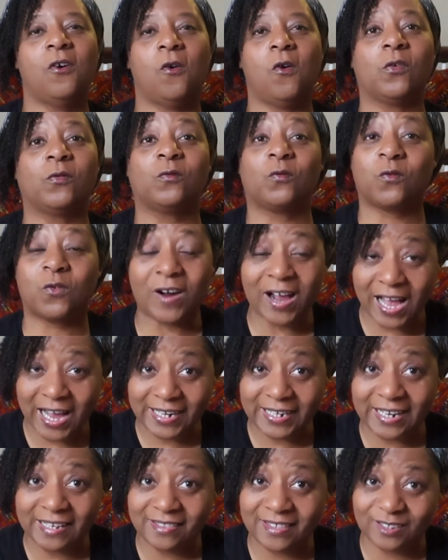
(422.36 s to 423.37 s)
on
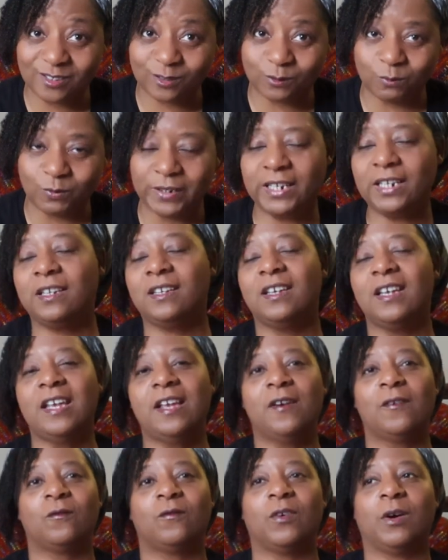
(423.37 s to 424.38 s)
Friday this week
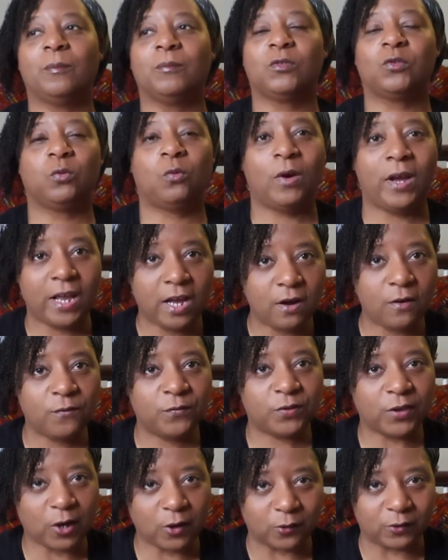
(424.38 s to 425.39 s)
from
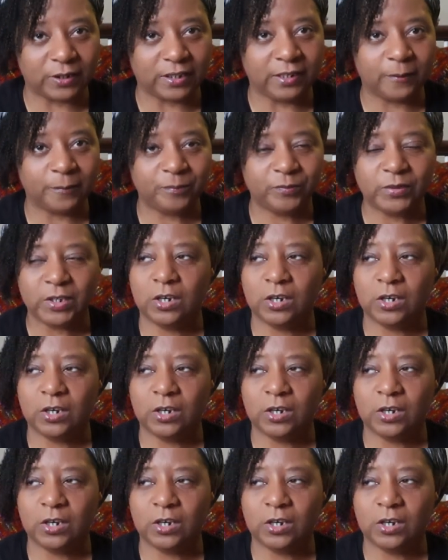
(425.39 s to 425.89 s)
1230